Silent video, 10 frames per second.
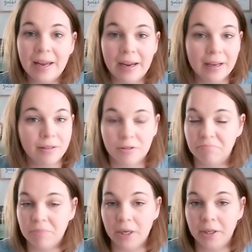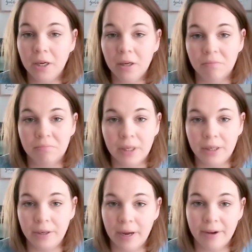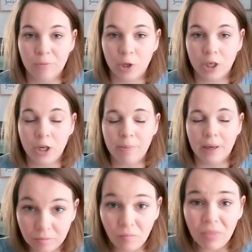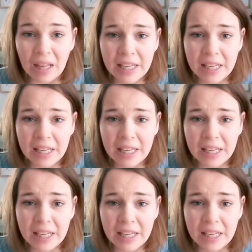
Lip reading: and there you go. Then you have more coupons.